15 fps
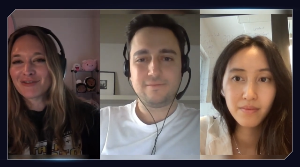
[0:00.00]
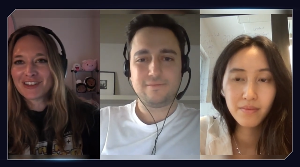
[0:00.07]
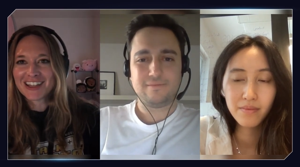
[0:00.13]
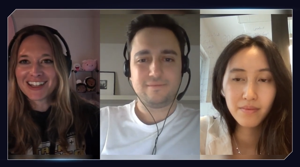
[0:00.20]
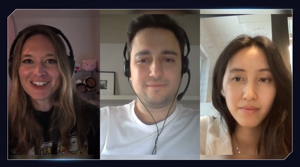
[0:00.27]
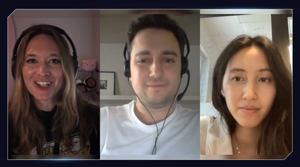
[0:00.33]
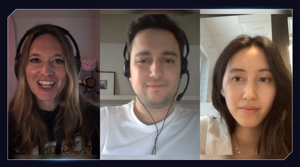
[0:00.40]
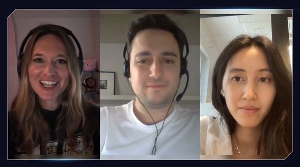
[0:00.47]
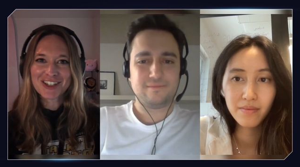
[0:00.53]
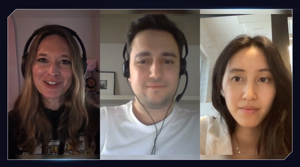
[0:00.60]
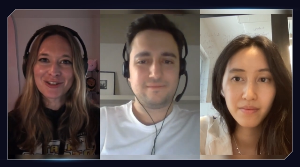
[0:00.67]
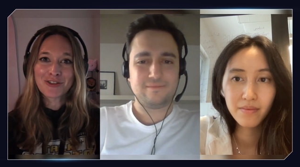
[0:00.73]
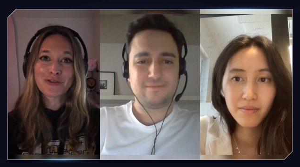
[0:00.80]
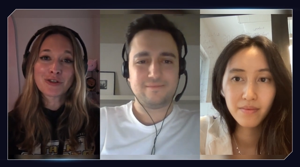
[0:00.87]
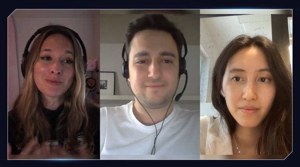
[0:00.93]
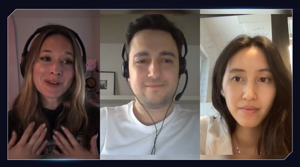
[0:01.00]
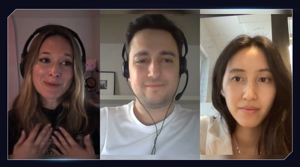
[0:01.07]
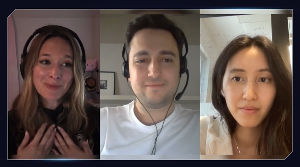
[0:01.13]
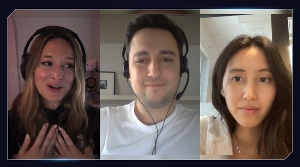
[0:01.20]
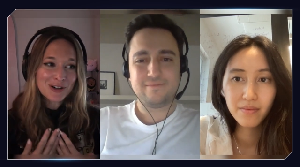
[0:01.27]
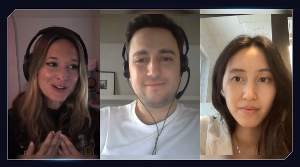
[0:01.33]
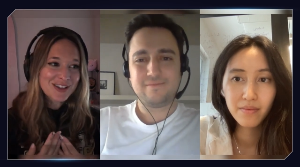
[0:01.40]
Speaker 1: educational for me
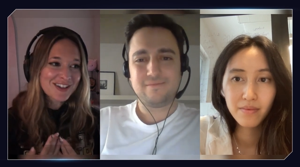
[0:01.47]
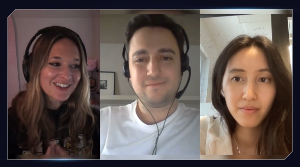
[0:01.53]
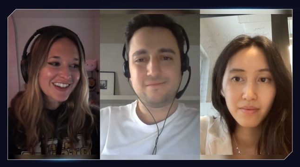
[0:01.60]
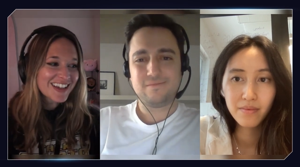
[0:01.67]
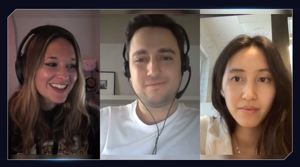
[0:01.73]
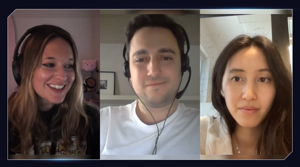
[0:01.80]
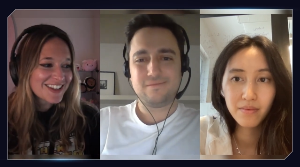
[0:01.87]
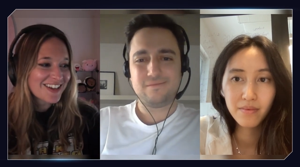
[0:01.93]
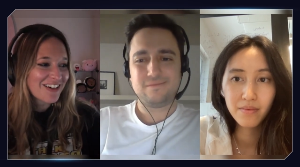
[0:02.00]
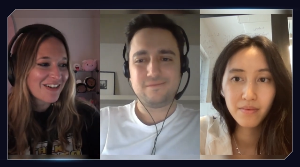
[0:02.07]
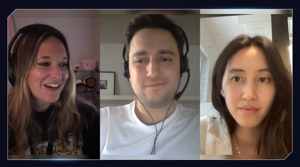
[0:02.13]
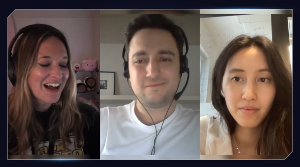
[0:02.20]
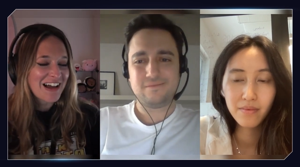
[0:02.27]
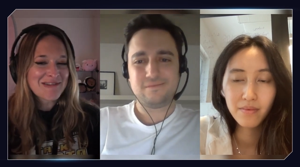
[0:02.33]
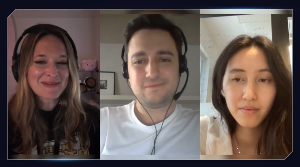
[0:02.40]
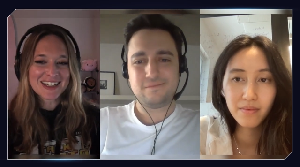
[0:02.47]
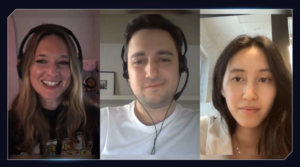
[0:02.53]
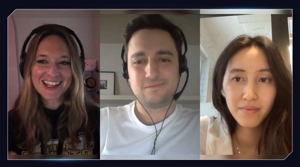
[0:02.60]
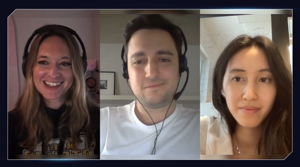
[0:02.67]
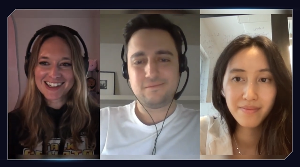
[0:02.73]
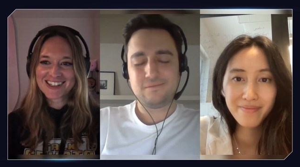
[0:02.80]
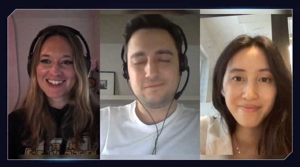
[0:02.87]
personally, so I'm
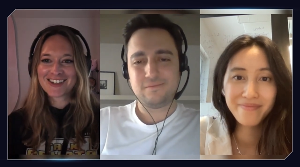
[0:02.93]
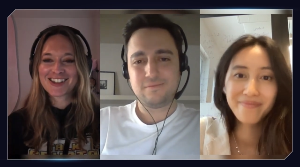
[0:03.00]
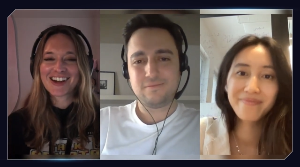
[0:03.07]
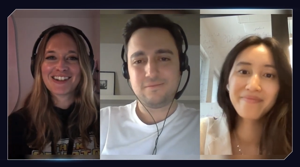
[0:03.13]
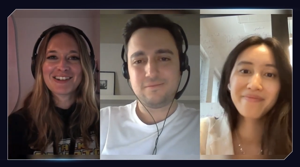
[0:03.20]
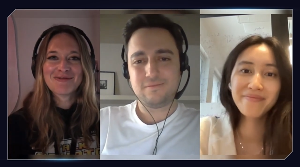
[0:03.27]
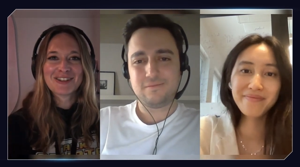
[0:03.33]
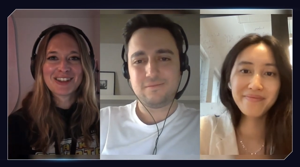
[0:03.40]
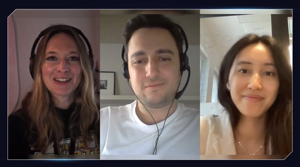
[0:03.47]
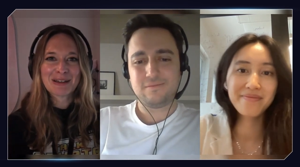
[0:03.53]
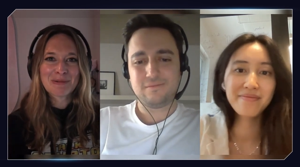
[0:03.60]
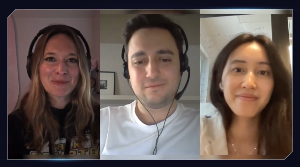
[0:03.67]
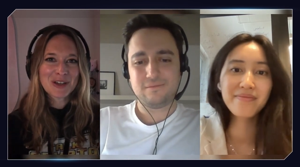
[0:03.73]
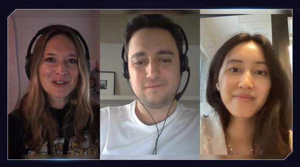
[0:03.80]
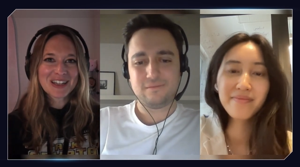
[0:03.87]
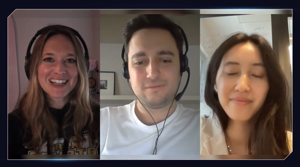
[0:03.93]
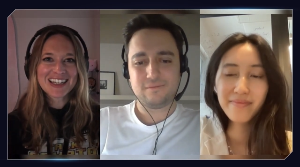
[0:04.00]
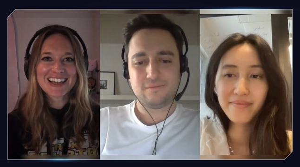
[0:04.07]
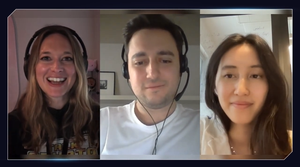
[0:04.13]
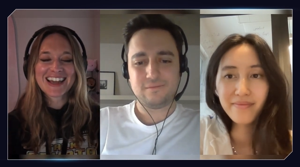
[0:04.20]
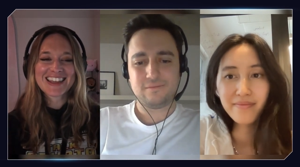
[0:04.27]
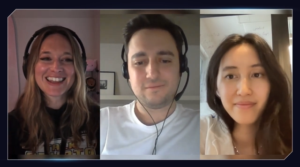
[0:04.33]
excited to share it with the community.
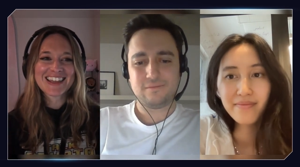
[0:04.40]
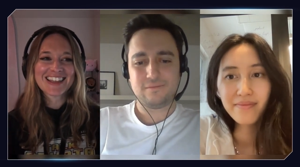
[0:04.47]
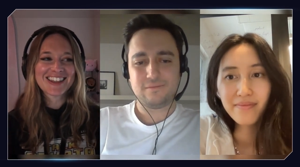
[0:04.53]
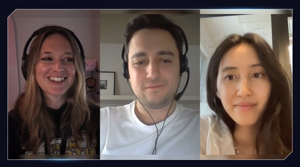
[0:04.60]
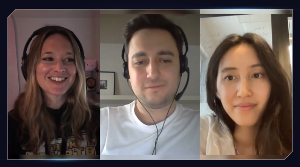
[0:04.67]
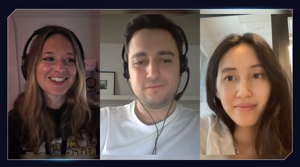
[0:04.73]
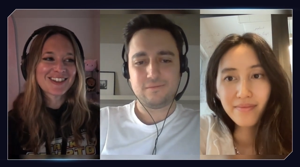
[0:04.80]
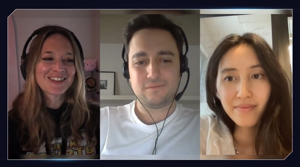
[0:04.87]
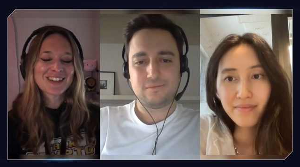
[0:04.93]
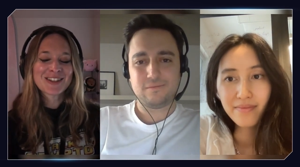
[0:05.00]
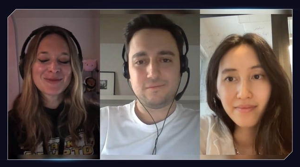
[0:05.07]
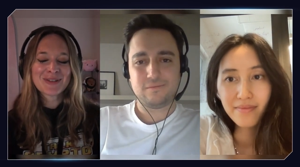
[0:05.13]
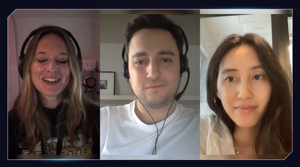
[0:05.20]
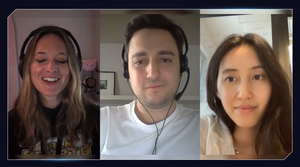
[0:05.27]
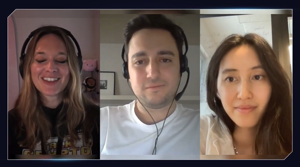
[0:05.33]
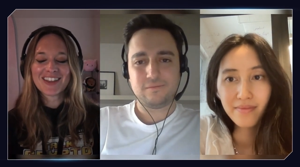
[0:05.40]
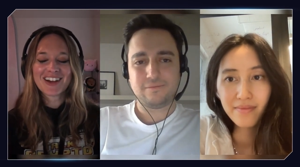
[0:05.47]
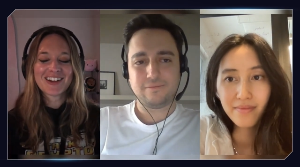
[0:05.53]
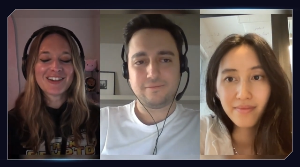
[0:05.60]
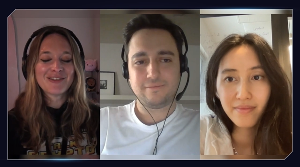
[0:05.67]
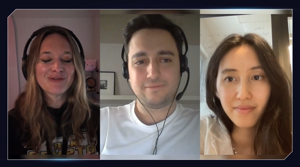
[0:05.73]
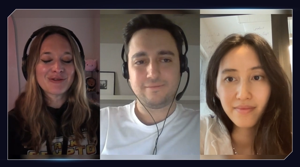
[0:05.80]
I think there's going to be a lot
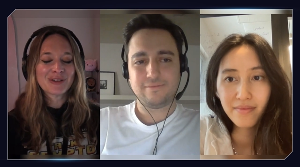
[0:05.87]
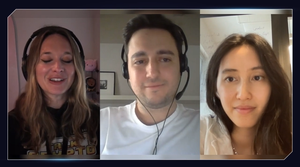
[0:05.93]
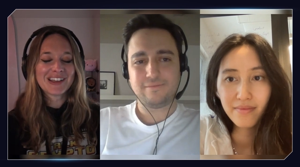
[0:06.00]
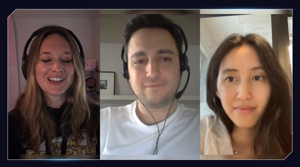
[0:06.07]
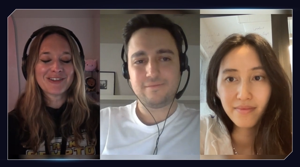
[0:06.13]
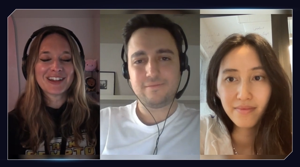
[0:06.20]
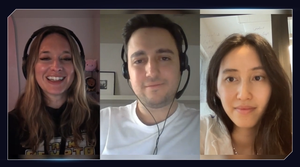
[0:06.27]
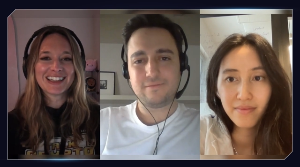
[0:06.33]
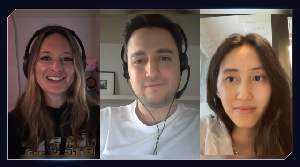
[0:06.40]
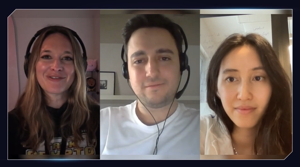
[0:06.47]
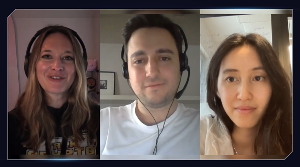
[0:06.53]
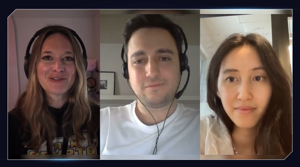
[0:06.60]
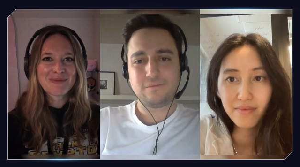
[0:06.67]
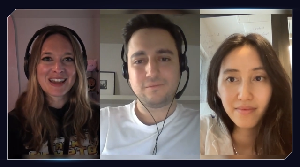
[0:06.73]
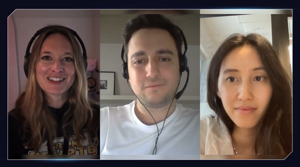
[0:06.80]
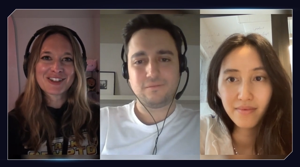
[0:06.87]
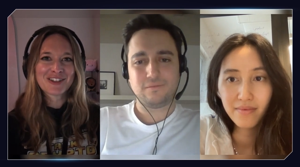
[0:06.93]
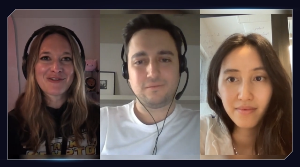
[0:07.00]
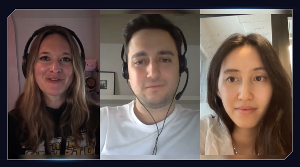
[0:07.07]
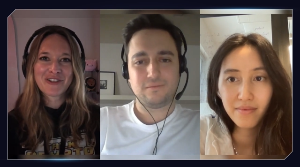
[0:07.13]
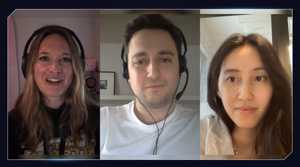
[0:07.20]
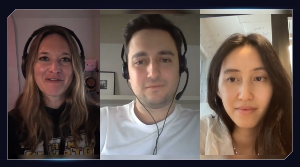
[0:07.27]
of really great information for
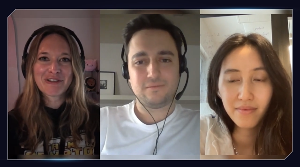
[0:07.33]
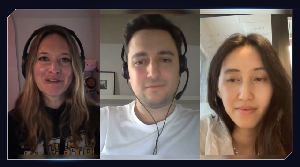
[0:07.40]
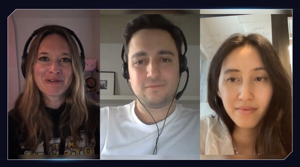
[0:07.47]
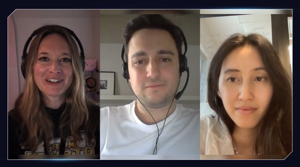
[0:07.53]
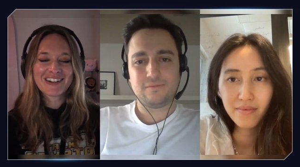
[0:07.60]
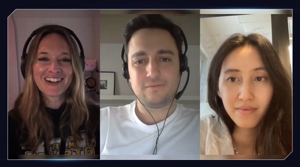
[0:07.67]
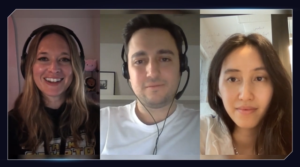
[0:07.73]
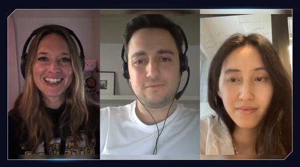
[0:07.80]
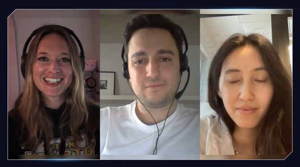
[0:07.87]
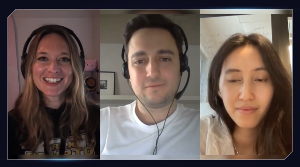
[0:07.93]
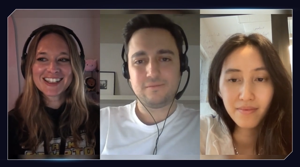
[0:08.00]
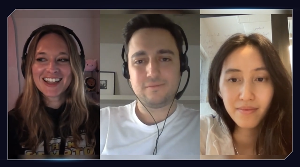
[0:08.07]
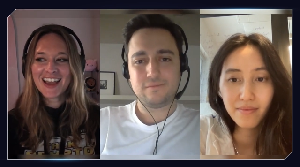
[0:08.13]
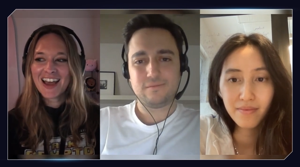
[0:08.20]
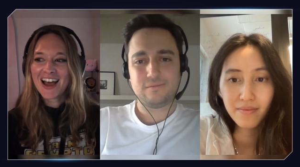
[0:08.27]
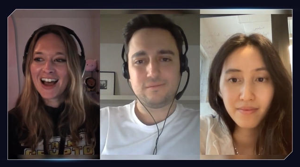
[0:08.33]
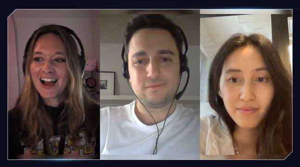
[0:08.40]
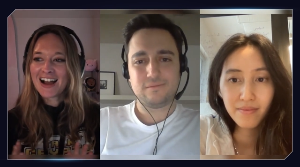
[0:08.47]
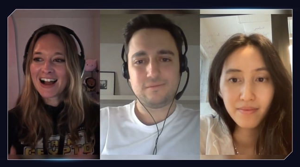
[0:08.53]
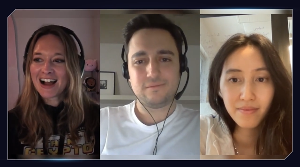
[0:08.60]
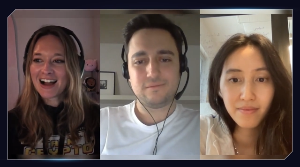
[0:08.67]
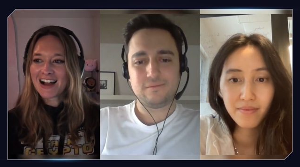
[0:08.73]
everyone on this.
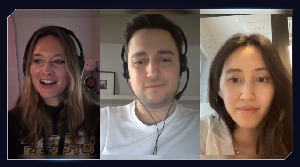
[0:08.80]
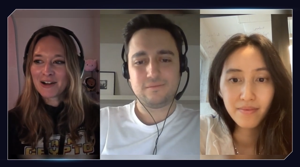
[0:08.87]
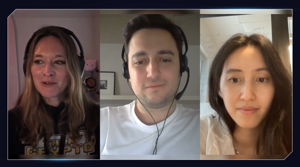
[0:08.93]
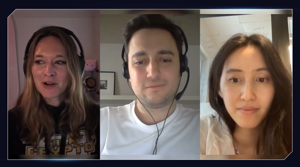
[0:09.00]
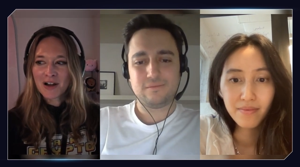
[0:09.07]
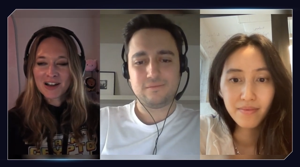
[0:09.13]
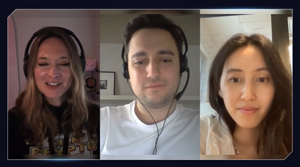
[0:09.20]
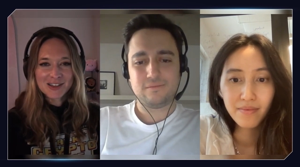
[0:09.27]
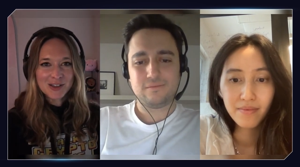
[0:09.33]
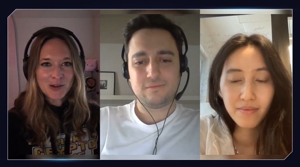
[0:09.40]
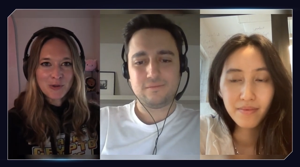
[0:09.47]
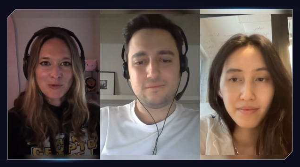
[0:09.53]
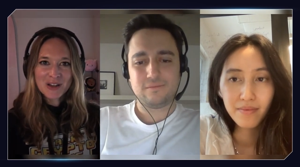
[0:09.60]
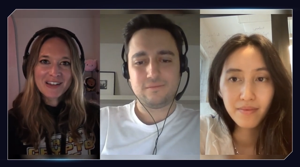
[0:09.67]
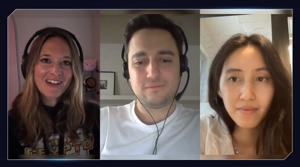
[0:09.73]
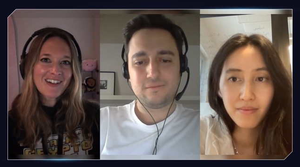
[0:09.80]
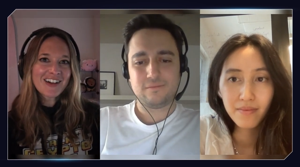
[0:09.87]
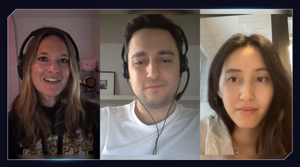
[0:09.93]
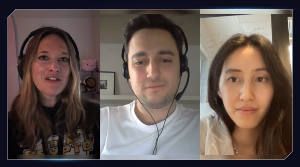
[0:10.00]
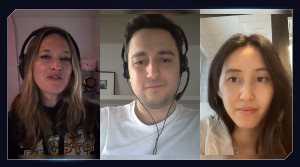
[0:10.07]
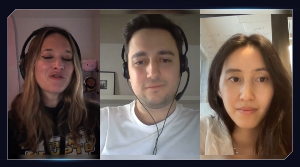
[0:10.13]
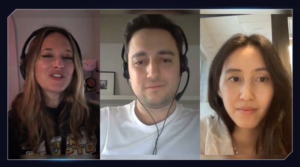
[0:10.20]
So we are
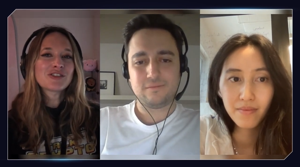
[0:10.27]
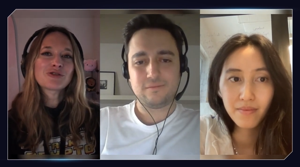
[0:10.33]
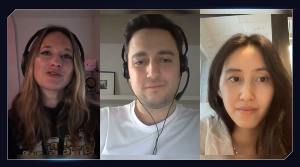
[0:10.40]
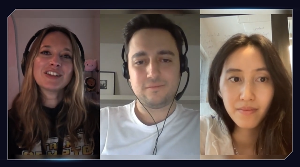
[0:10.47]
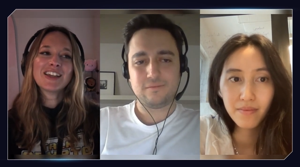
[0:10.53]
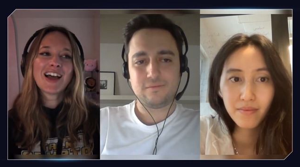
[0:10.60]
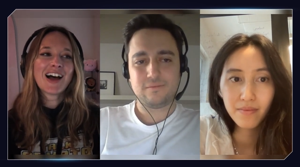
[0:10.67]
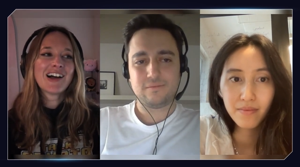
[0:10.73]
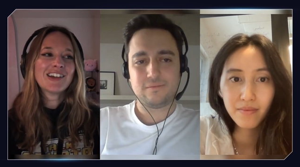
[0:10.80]
officially at